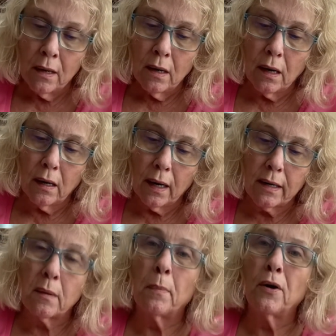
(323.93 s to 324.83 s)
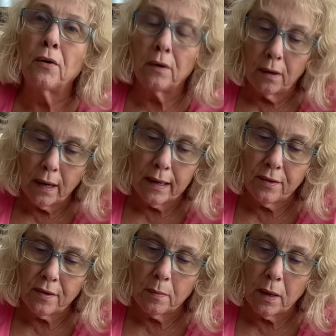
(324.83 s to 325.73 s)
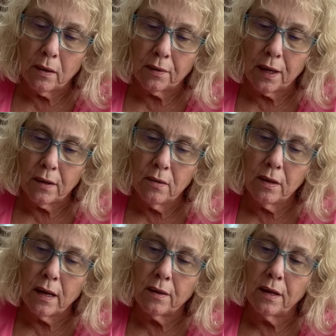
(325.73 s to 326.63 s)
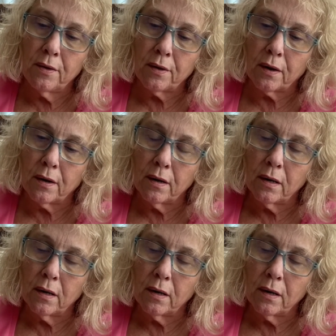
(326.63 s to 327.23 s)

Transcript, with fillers: I like to burn nice smell things. Oh yeah, these are